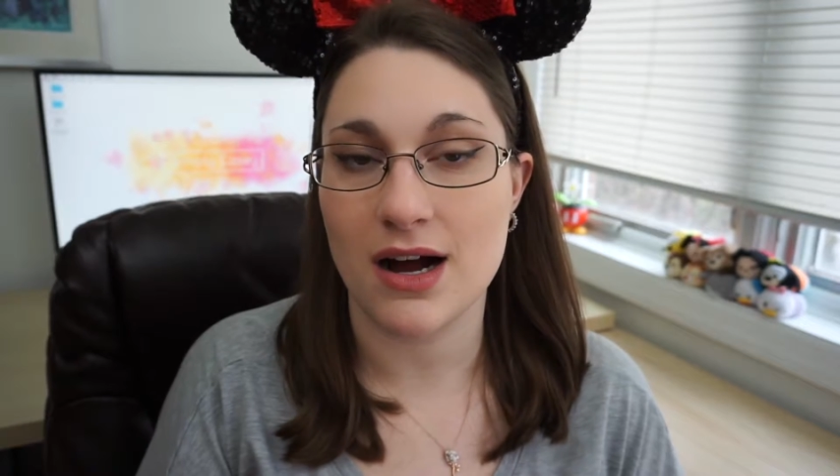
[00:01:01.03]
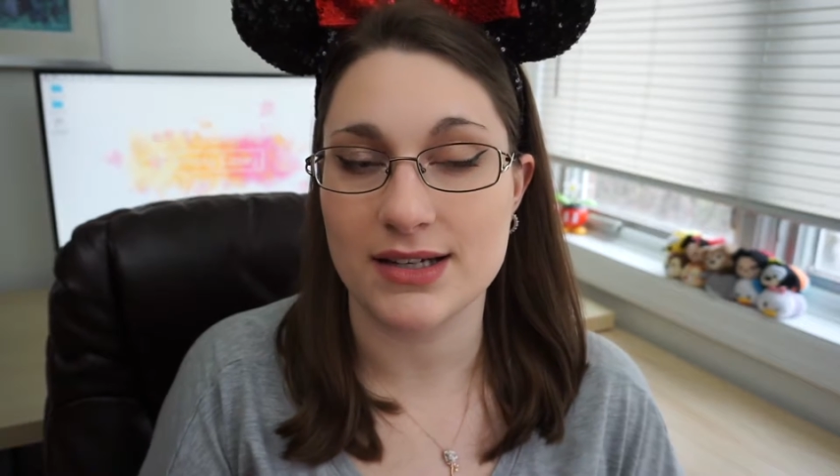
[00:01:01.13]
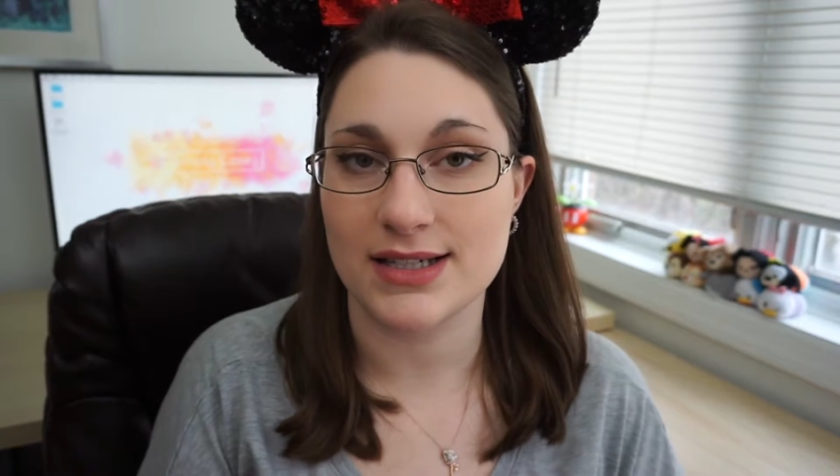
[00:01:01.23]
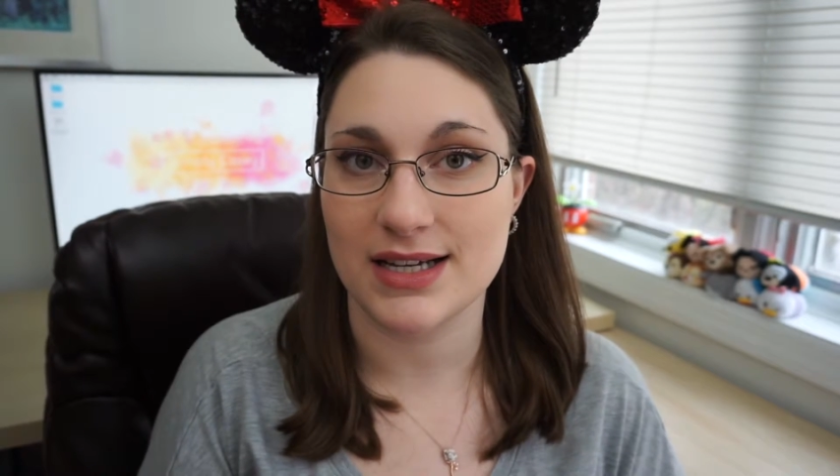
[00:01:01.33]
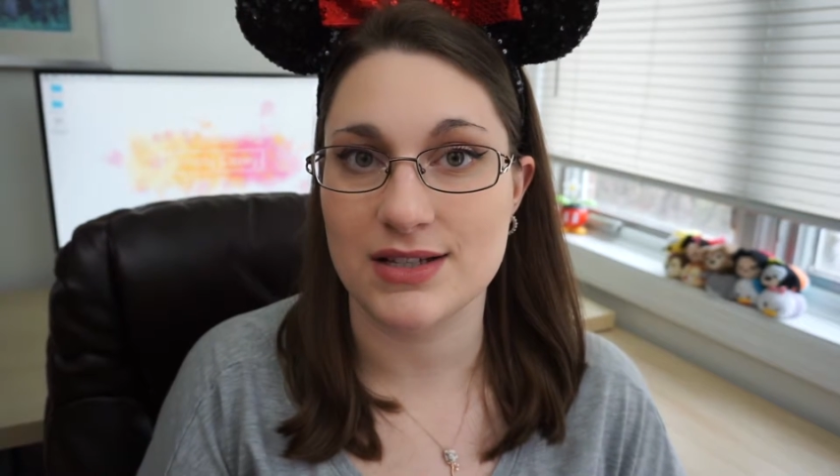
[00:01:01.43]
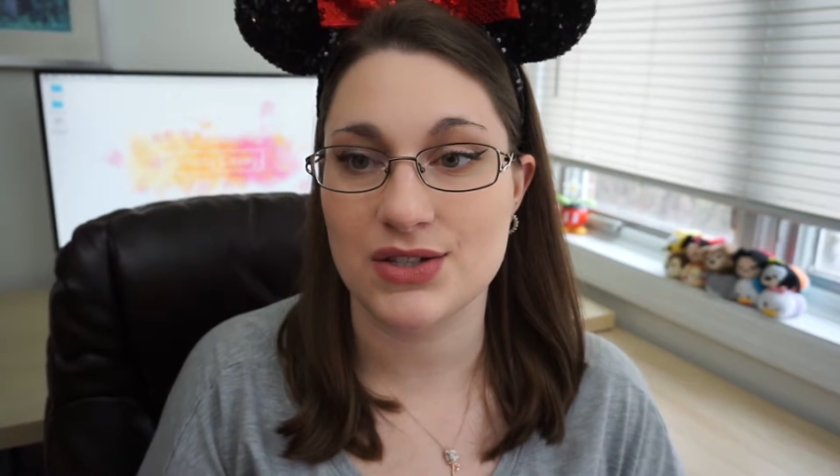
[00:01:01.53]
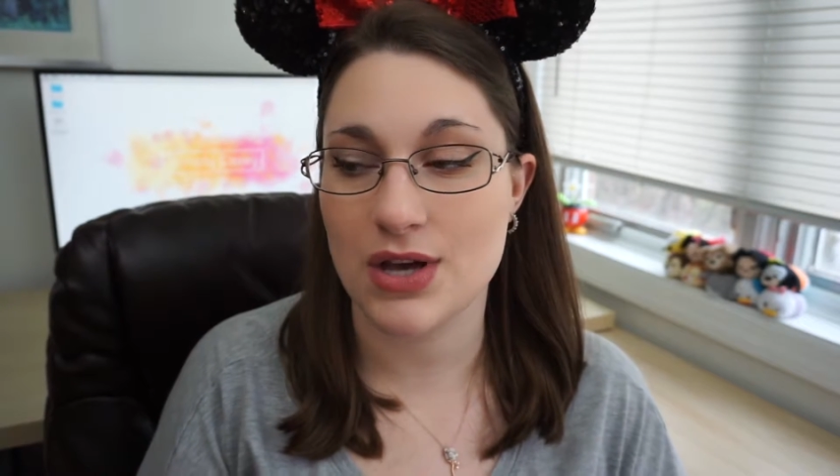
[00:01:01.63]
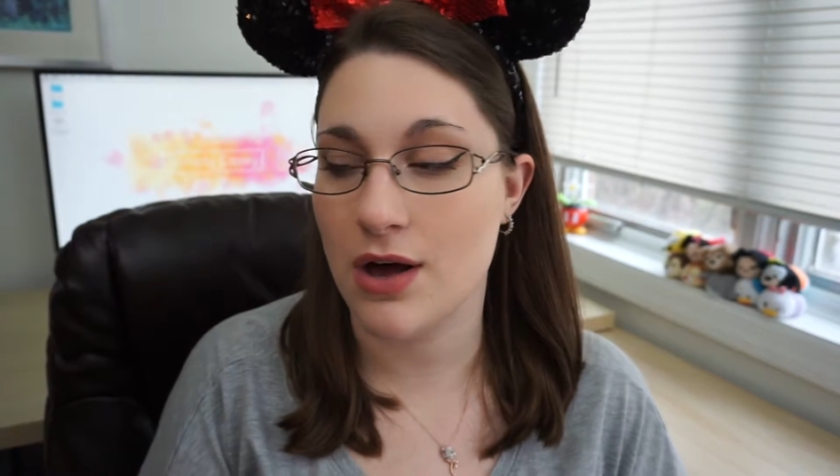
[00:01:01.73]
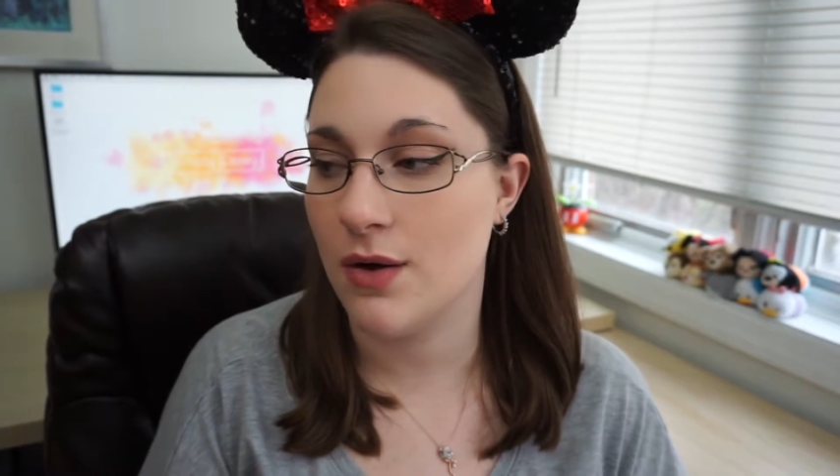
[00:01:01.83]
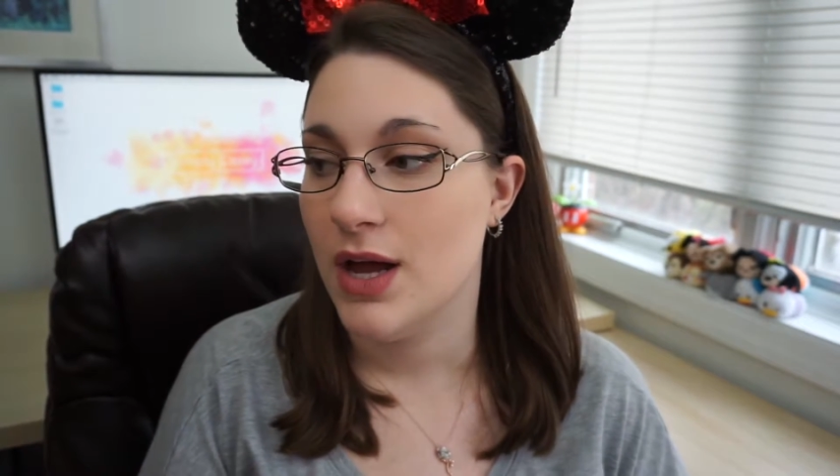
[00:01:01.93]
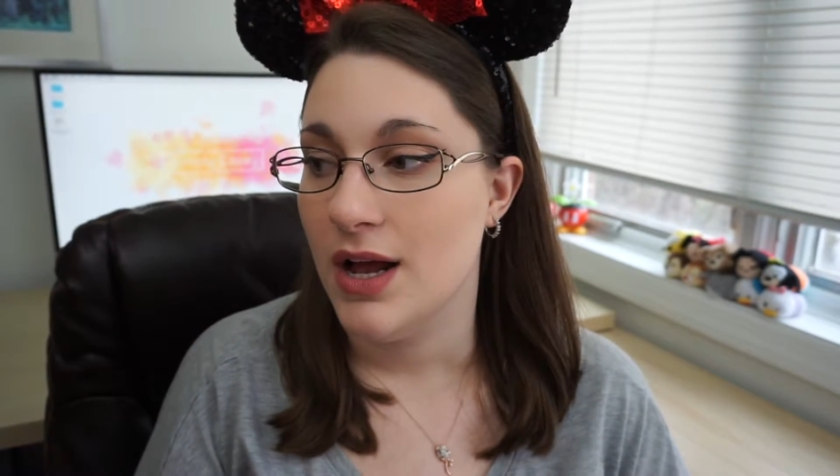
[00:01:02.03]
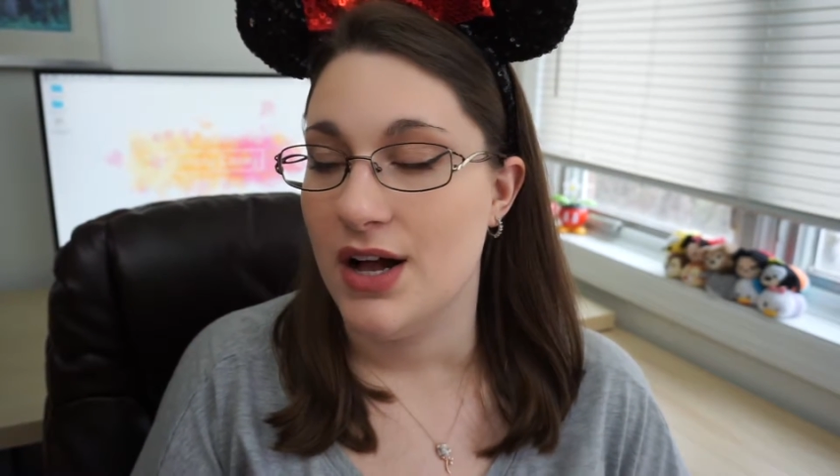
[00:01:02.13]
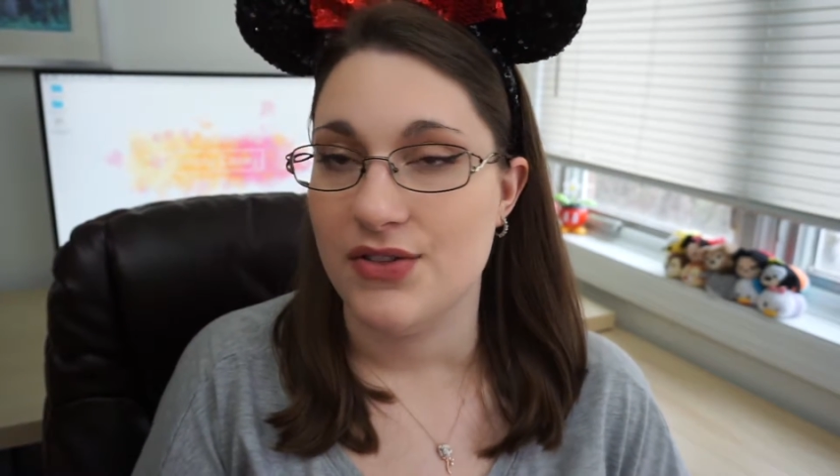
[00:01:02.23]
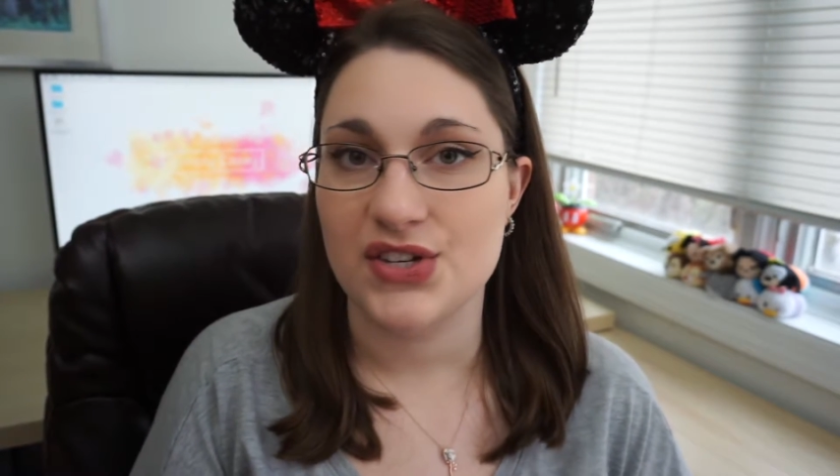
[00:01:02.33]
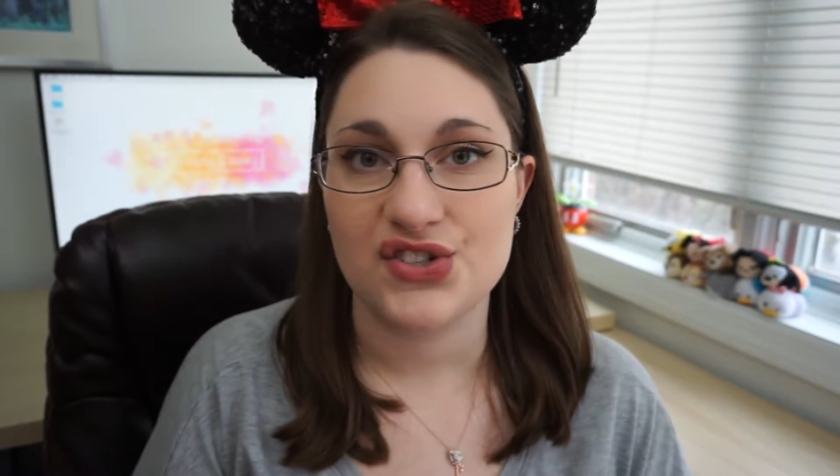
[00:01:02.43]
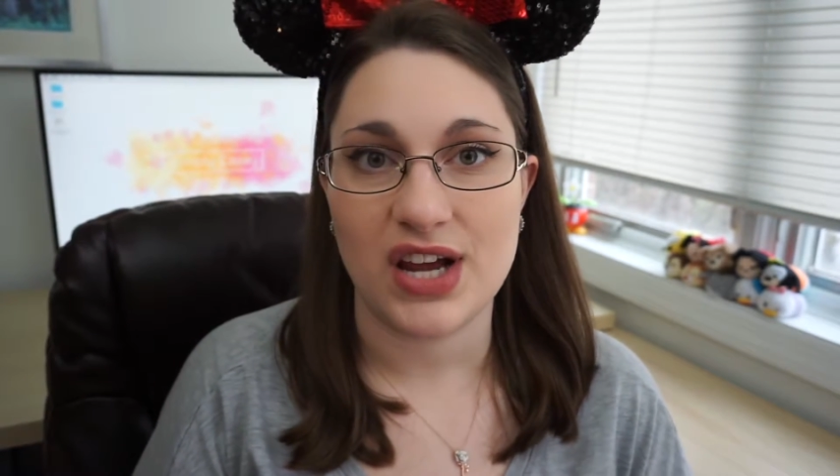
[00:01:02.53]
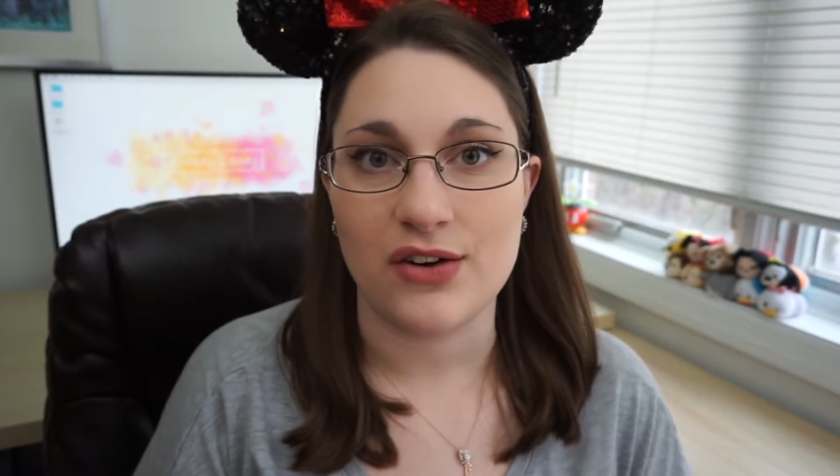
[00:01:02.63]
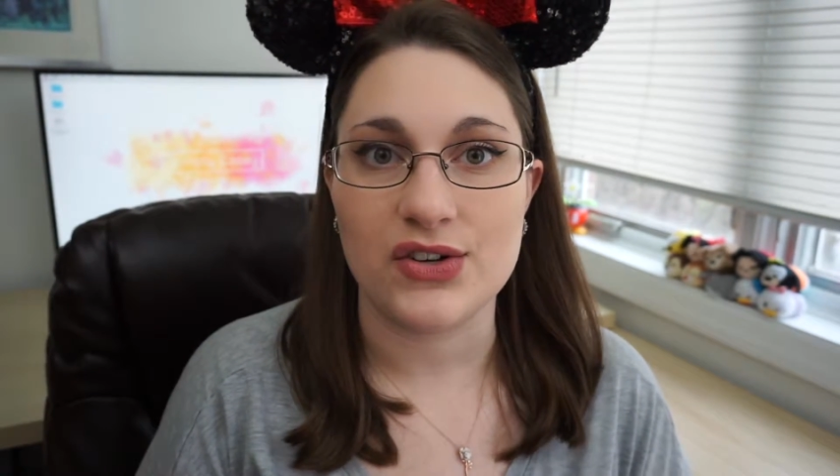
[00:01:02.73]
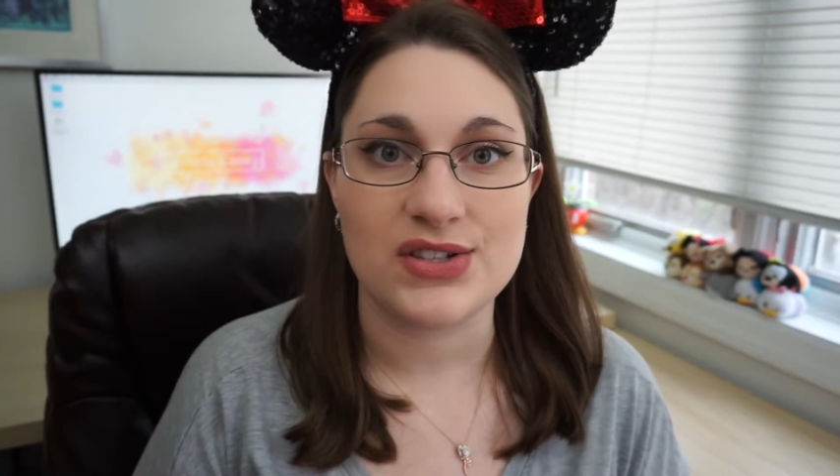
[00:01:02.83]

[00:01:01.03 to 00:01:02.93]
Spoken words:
content. So this channel